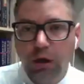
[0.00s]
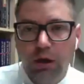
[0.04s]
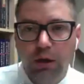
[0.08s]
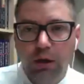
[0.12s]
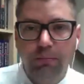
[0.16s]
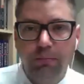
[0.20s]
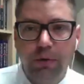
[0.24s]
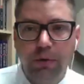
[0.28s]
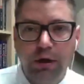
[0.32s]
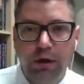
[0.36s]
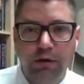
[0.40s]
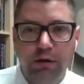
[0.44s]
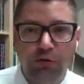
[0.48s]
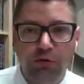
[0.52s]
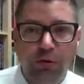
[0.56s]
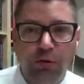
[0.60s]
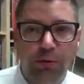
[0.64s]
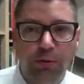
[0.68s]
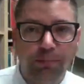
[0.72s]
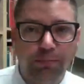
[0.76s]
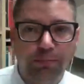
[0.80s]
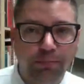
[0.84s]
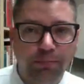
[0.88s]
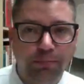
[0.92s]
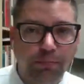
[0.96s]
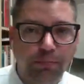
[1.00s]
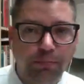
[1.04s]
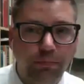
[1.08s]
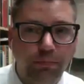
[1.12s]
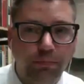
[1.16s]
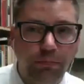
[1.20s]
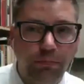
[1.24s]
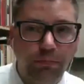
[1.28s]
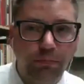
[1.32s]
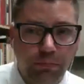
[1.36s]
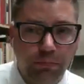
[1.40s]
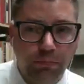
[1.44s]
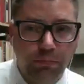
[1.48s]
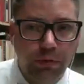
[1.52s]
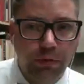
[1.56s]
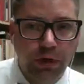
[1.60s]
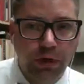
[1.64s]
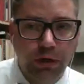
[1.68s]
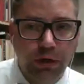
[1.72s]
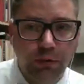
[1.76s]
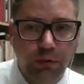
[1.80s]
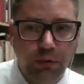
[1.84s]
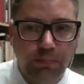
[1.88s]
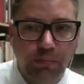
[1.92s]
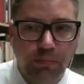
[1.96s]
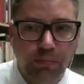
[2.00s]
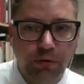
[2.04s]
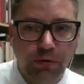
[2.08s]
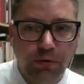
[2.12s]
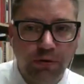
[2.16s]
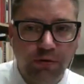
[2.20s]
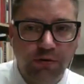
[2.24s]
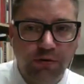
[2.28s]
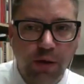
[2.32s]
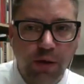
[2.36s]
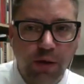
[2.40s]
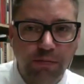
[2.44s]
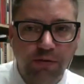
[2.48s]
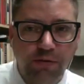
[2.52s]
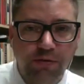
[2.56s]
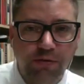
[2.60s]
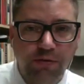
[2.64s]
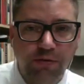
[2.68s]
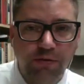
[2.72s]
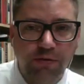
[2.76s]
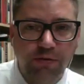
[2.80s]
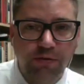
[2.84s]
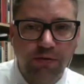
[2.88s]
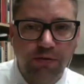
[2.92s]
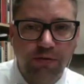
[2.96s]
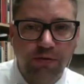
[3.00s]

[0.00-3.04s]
I just want to put this up. This is our